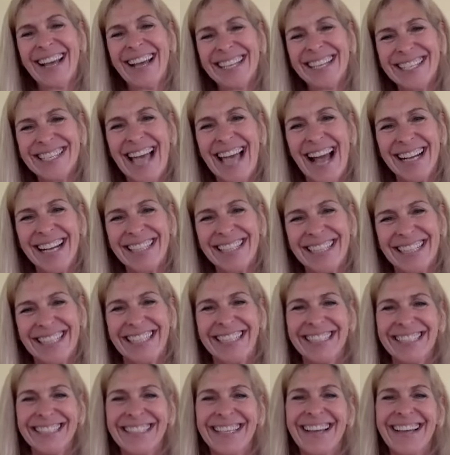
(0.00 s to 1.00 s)
exactly.
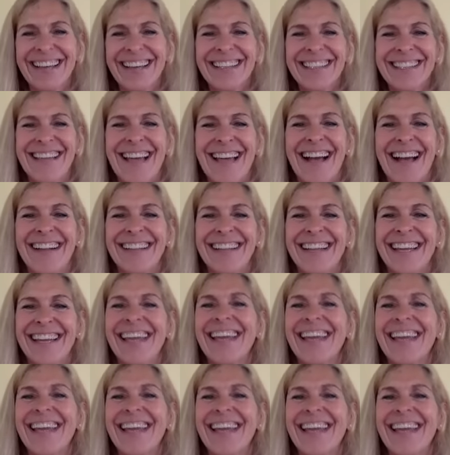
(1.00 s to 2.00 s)

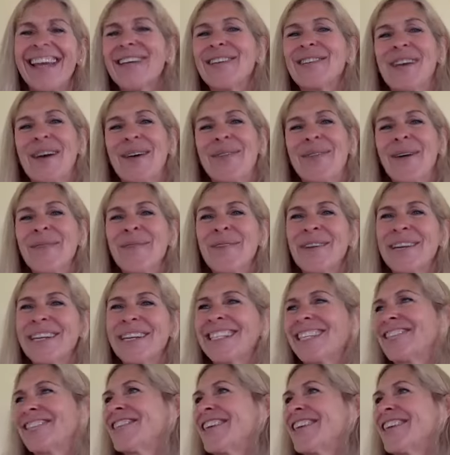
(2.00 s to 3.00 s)
So I
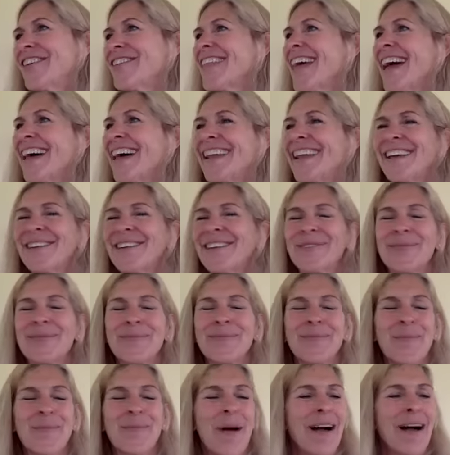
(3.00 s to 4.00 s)
wanted to share that
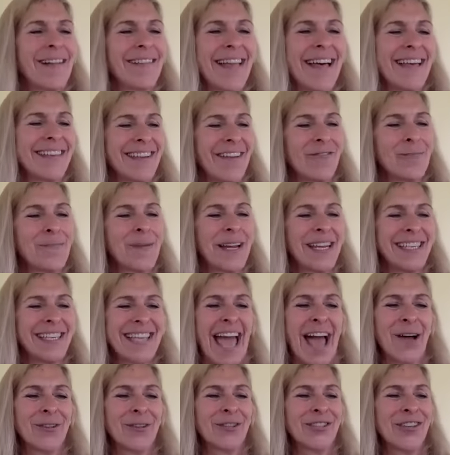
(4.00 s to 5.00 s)
as well as
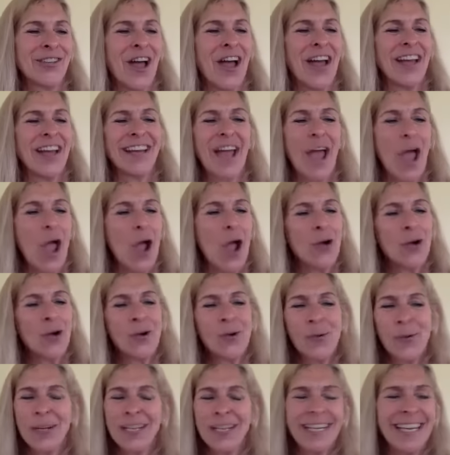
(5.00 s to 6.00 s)
everybody's outside
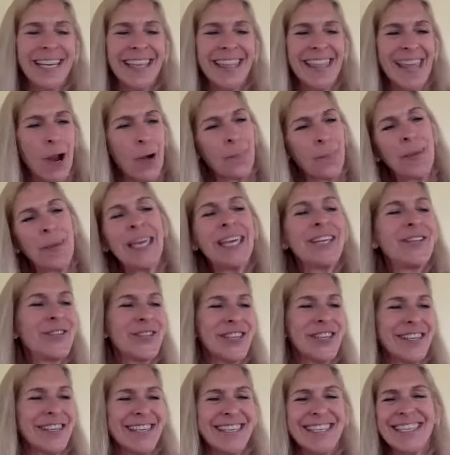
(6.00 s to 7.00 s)
grilling their
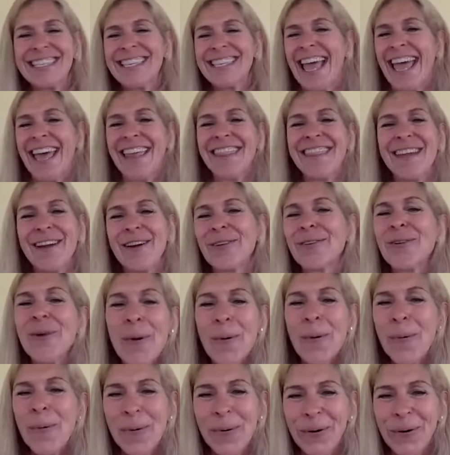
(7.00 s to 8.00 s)
peaches and
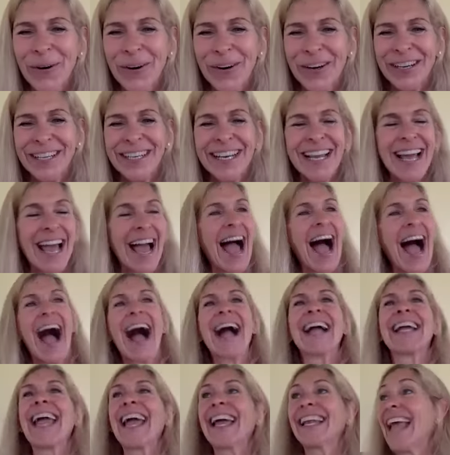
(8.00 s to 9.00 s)
their corn.
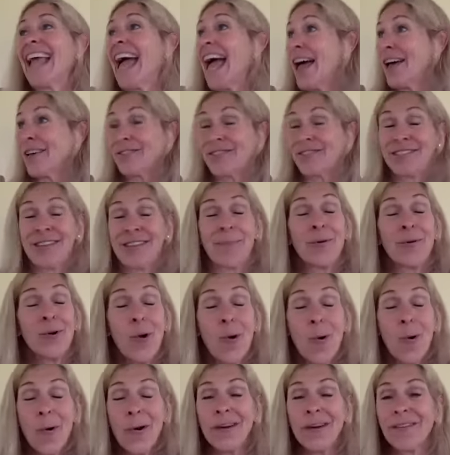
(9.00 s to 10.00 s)
Again,
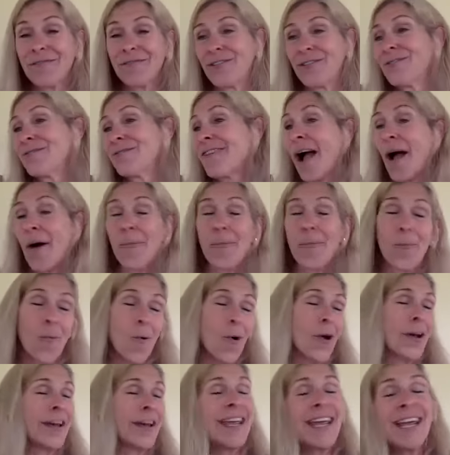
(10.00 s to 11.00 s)
summer corn, if you've
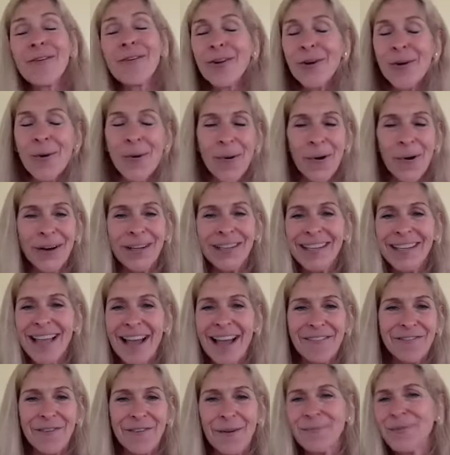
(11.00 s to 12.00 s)
got one ear of corn
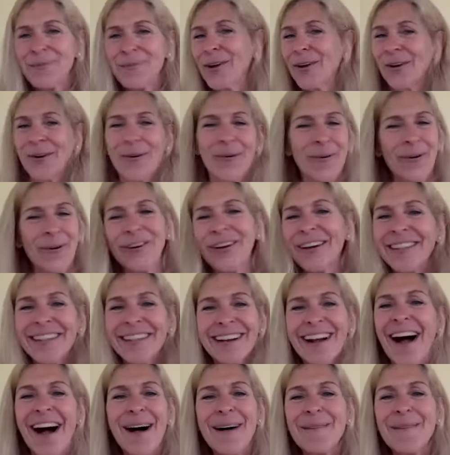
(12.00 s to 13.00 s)
left from your corn
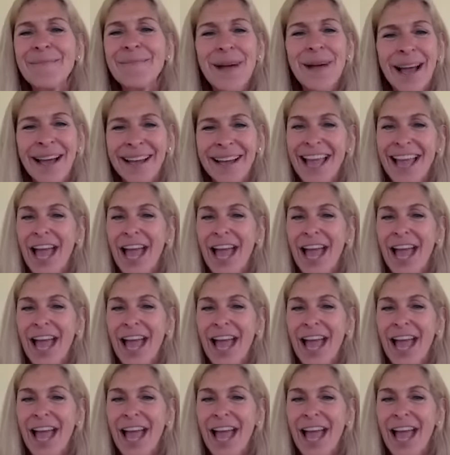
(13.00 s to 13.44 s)
on the cob,